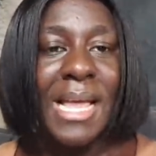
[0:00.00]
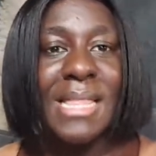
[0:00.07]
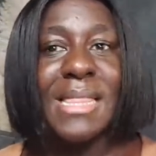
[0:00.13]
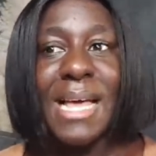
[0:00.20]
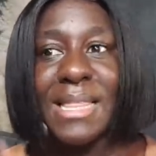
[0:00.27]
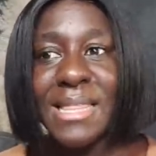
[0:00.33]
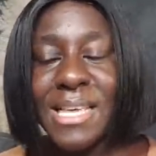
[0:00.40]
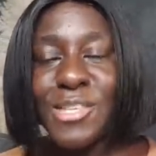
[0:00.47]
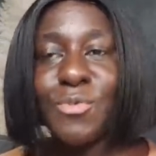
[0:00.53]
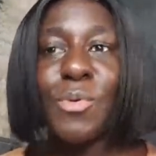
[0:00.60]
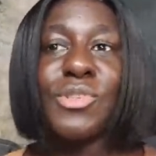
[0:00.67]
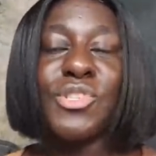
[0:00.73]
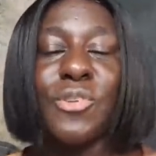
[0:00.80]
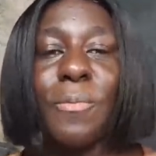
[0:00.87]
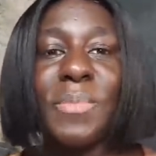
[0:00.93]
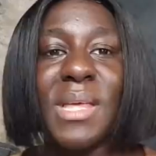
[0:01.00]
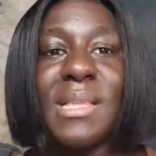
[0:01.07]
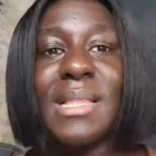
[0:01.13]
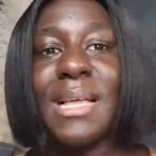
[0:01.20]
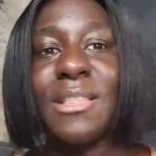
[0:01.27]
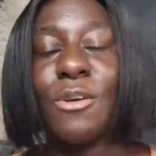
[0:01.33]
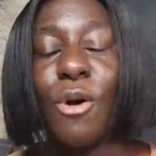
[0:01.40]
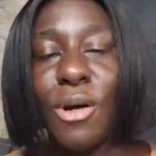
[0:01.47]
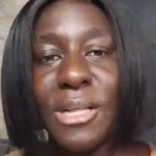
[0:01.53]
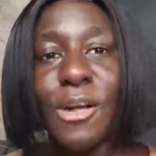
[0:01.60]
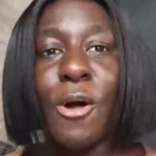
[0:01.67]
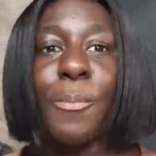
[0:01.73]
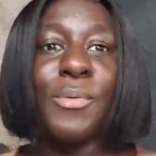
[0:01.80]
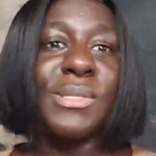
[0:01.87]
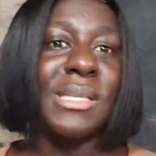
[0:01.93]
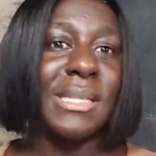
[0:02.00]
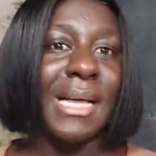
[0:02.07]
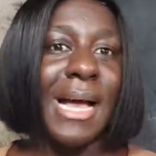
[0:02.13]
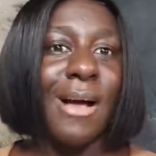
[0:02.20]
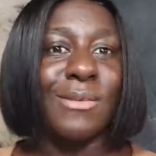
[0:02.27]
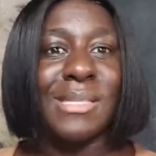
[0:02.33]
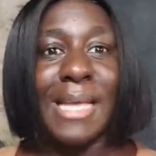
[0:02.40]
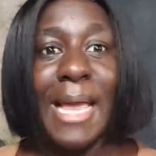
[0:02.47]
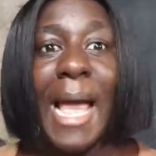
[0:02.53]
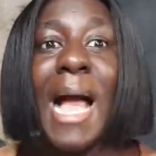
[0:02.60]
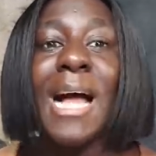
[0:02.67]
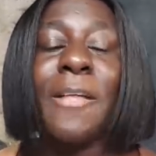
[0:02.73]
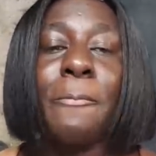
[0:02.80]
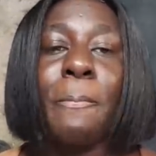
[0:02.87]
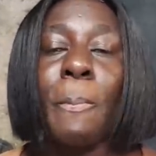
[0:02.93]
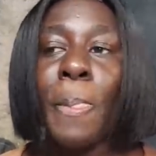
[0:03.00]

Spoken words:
That this was something that the other couples in the house, they had,